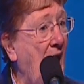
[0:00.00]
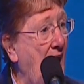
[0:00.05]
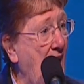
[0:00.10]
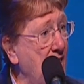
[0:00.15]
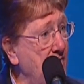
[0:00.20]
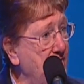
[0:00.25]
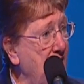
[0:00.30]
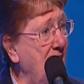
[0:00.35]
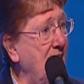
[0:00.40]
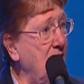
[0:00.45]

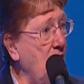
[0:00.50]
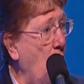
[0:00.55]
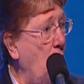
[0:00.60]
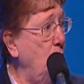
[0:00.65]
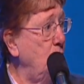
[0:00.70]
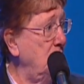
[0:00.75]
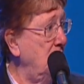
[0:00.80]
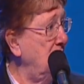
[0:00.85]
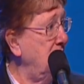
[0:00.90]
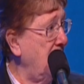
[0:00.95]
And then
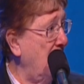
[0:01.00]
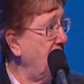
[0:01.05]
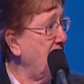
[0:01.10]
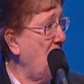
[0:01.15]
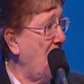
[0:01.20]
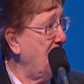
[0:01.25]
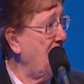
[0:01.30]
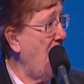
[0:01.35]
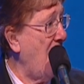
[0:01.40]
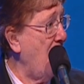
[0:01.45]
only let
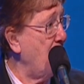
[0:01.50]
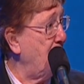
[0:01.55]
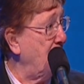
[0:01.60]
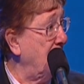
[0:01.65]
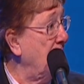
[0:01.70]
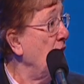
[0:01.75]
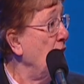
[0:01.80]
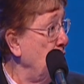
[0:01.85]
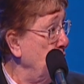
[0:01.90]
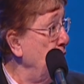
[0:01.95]
that
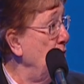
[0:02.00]
happen.